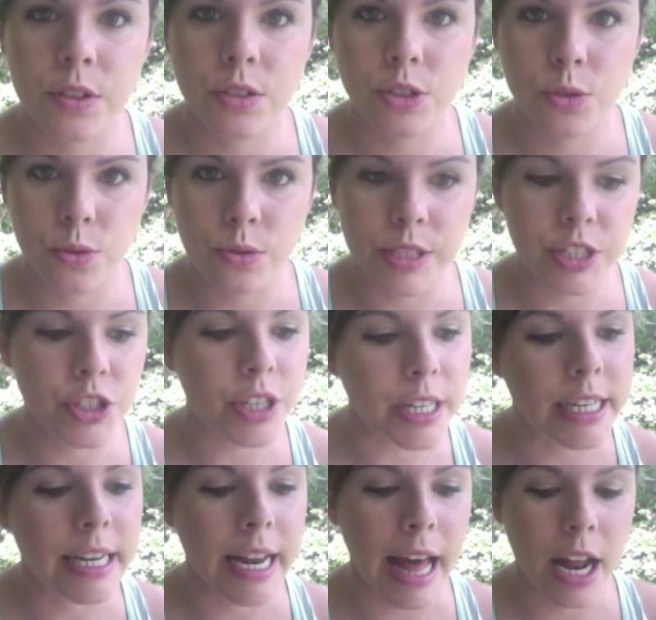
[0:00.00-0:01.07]
tools that you're going
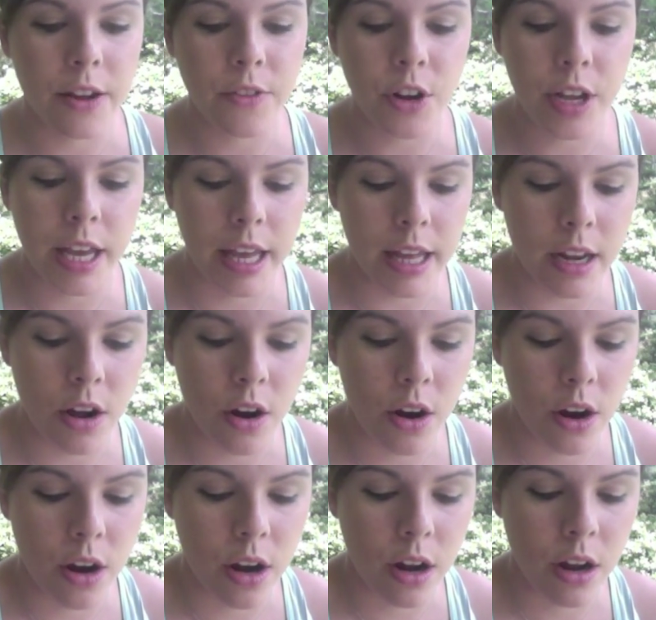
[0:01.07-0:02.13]
to need out of your kit
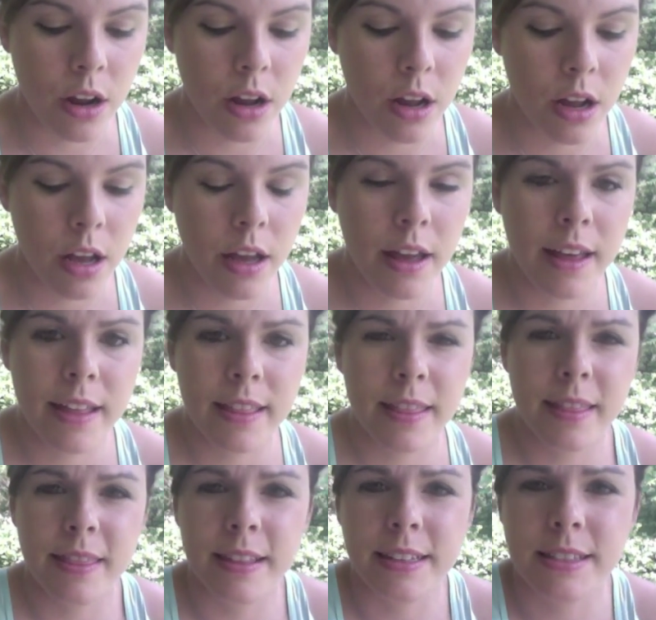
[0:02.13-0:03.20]
are
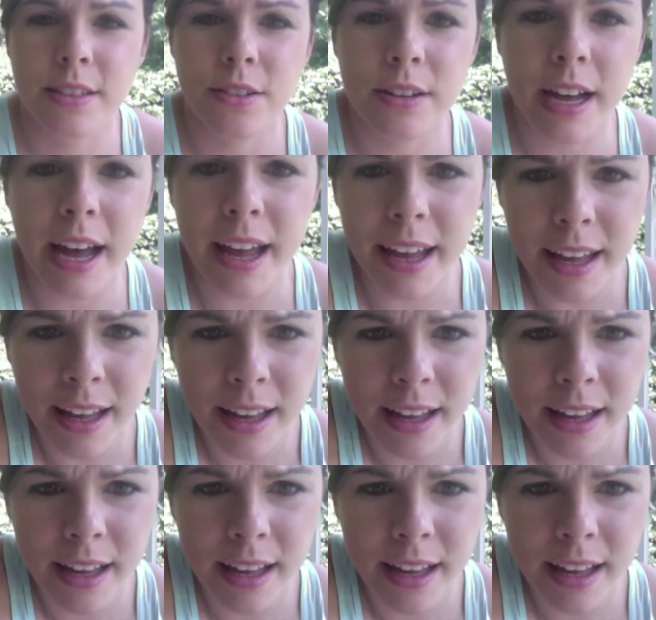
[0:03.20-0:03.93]
this little guy.